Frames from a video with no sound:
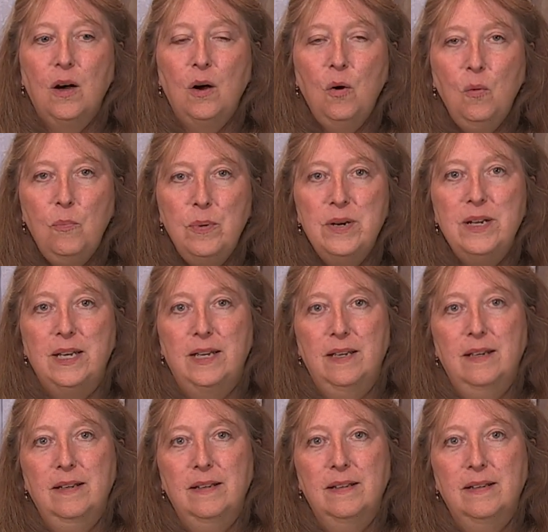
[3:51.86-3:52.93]

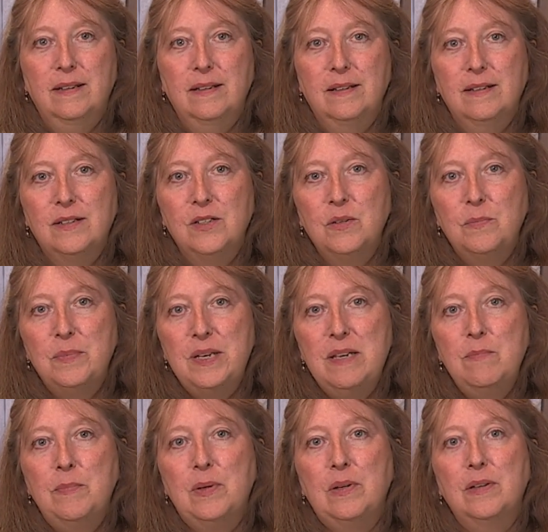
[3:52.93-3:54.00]
opening to
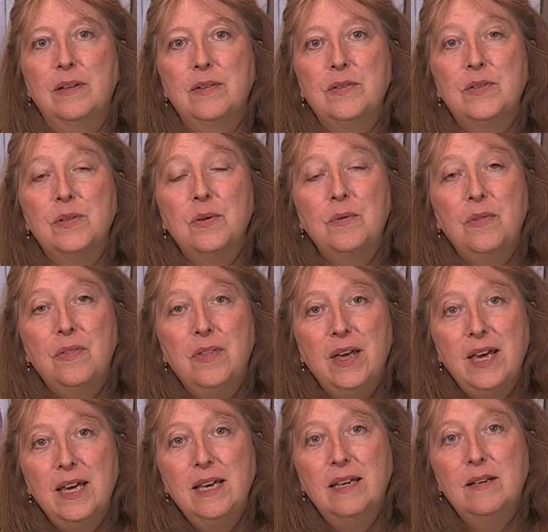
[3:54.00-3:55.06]
people so
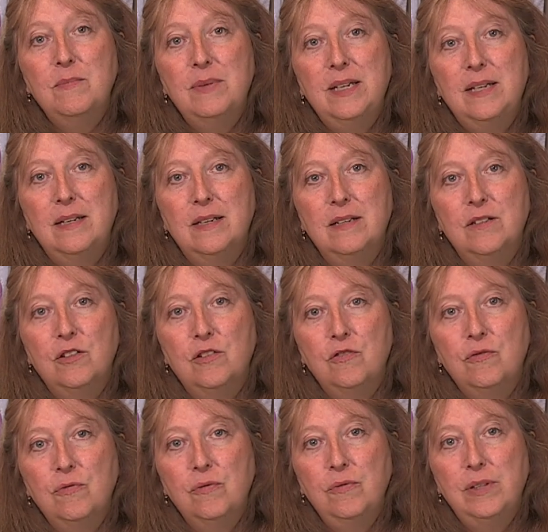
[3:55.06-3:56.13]
they can begin to
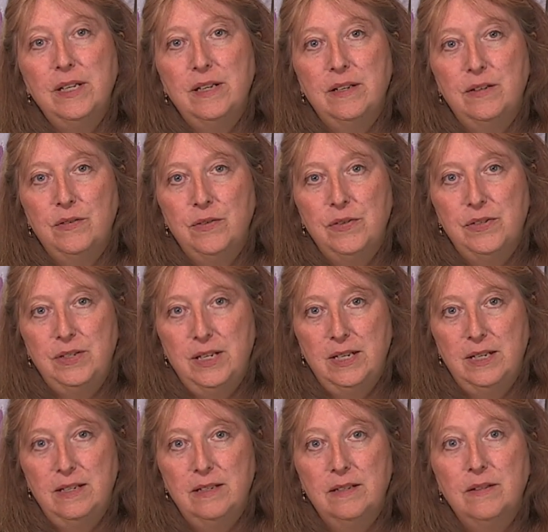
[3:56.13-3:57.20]
truly
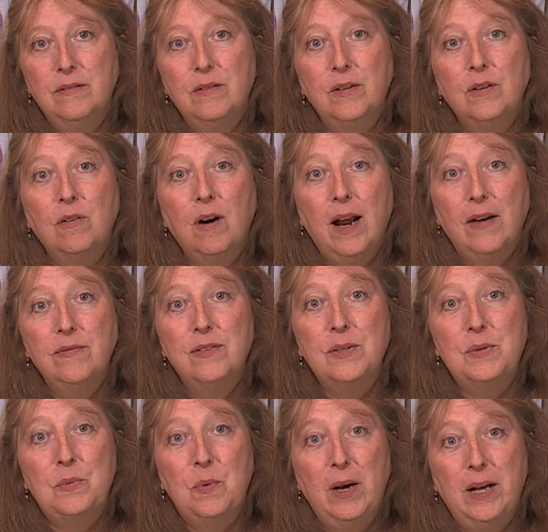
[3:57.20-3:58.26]
understand the craft
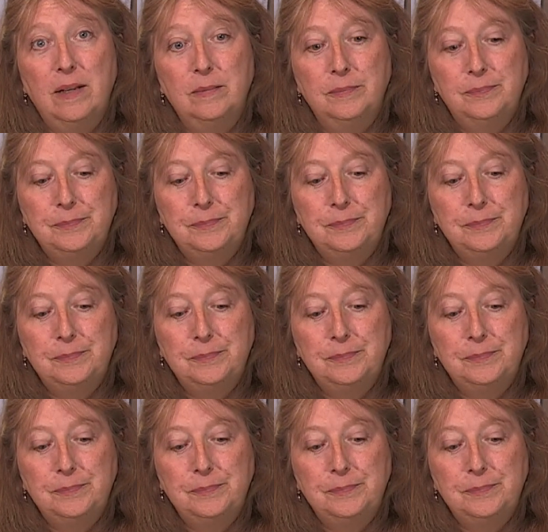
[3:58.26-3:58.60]
as well.